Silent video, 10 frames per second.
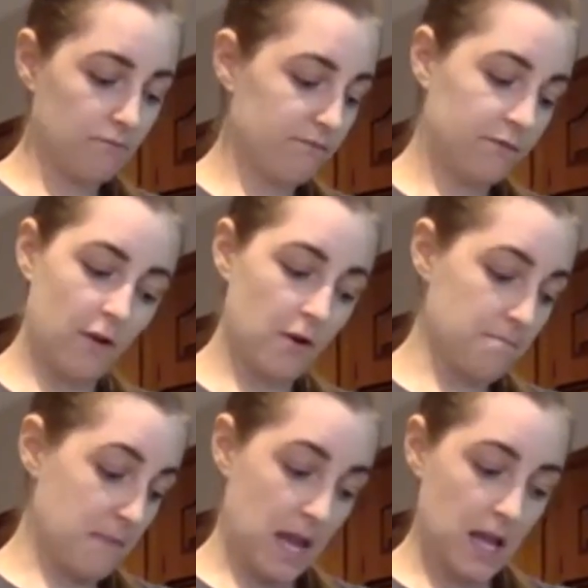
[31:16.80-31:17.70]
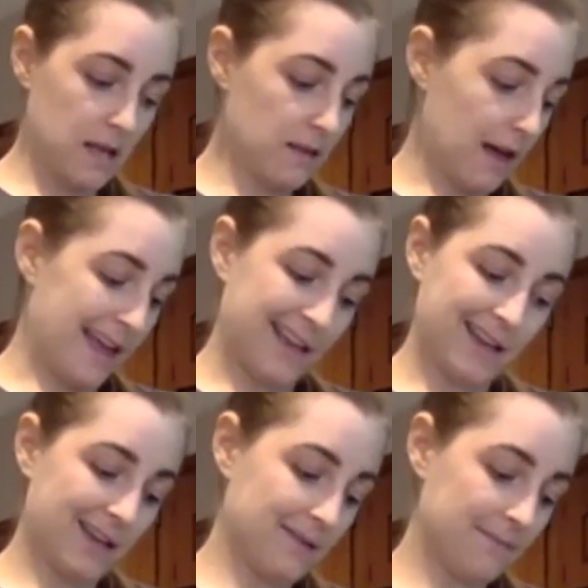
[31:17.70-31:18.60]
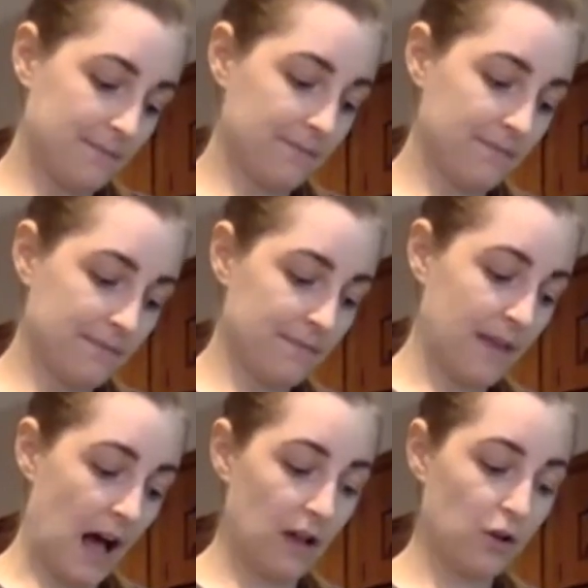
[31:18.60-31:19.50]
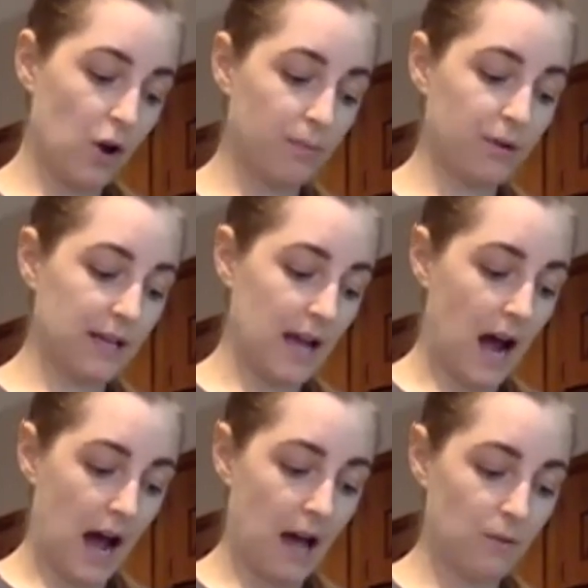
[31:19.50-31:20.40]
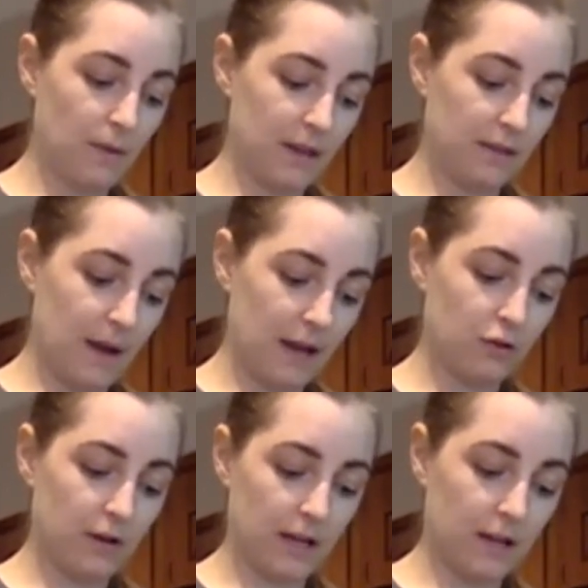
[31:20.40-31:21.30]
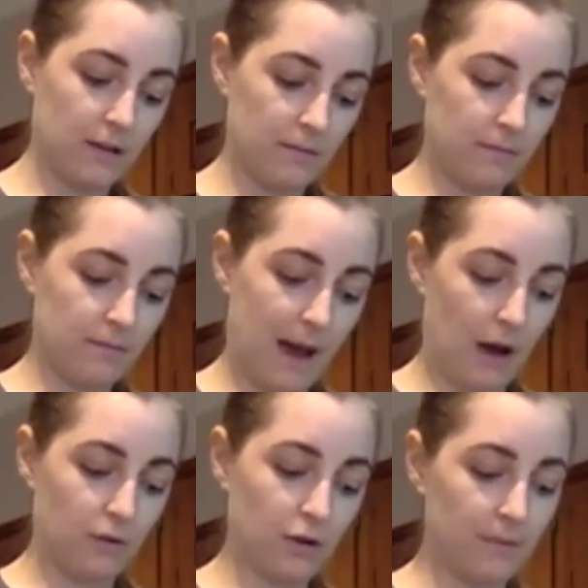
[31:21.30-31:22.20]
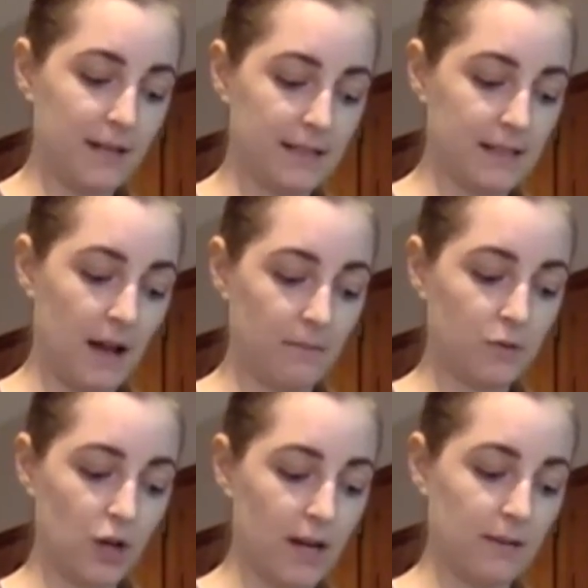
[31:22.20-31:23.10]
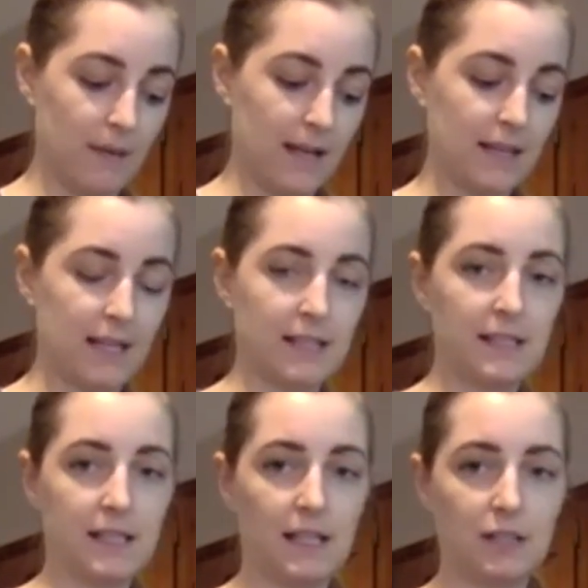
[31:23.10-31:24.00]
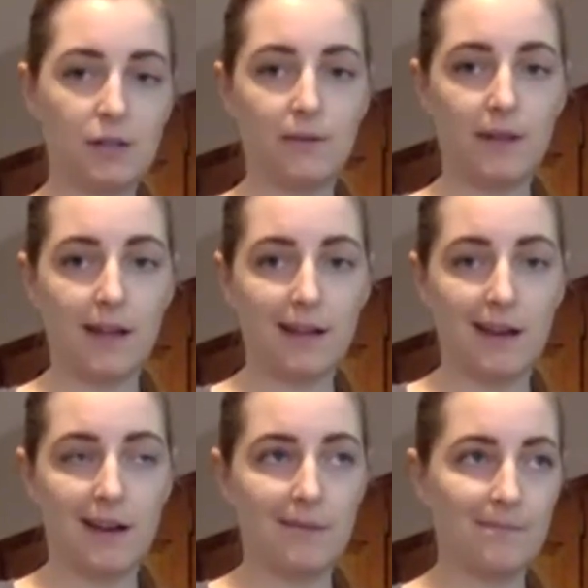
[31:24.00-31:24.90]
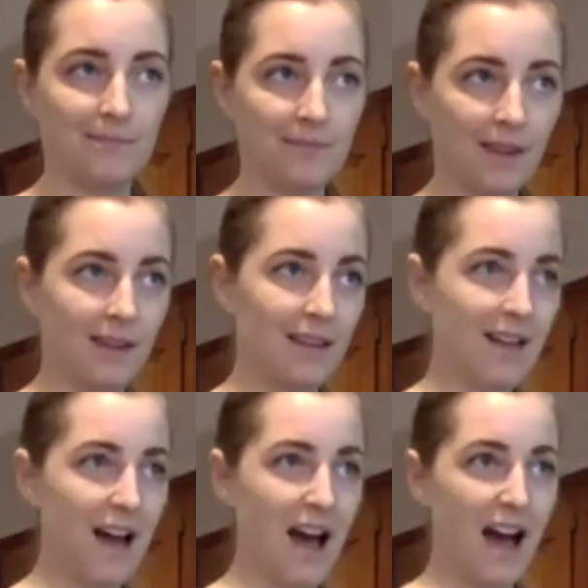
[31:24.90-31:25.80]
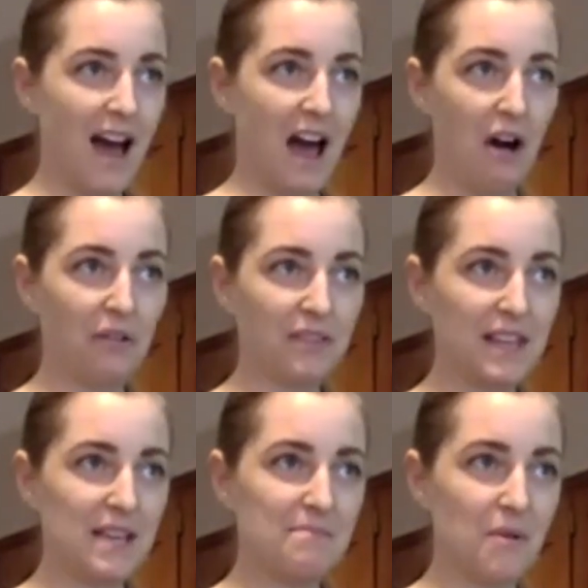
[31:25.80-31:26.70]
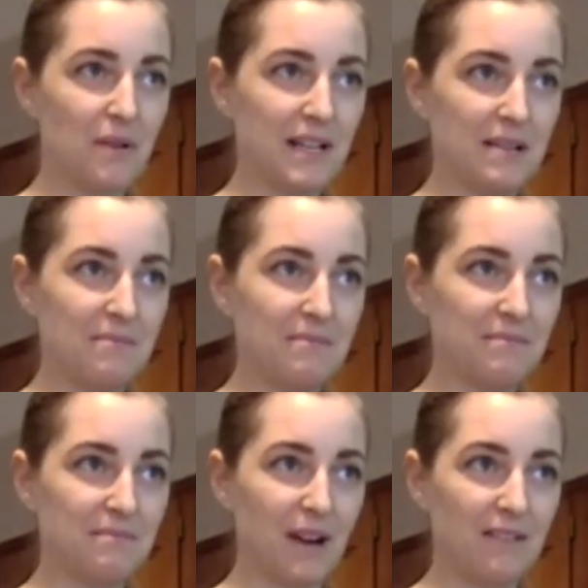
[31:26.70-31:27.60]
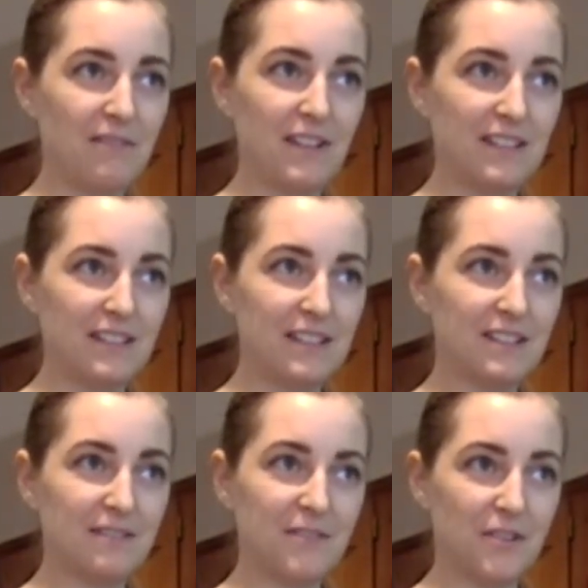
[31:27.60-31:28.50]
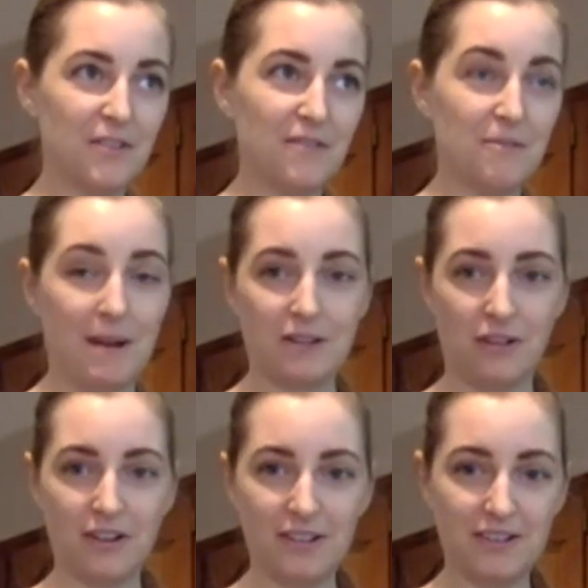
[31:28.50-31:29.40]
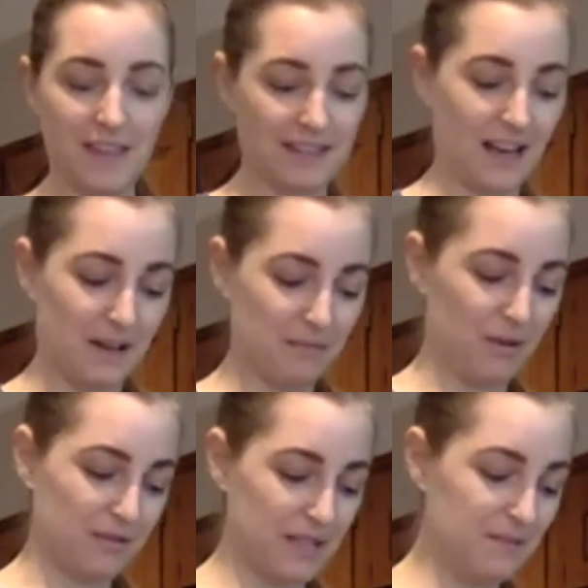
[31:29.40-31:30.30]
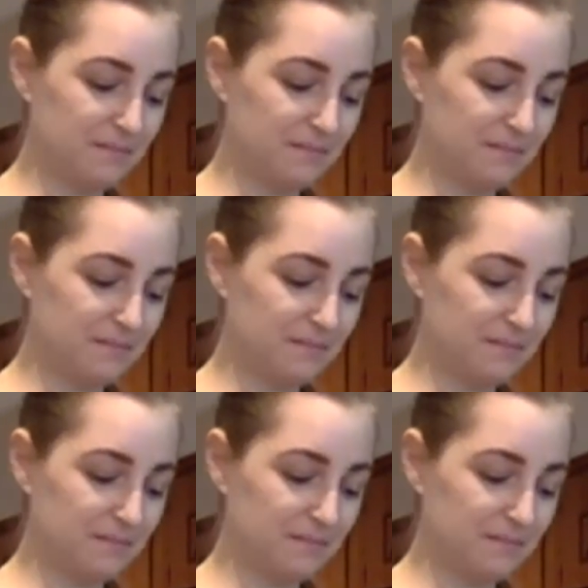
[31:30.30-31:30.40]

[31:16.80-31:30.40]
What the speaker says: for me, like, I'll go pretty high with my Cricut powder because I'm trying to make this into like a healthy morning breakfast food for my daughter that's high in protein.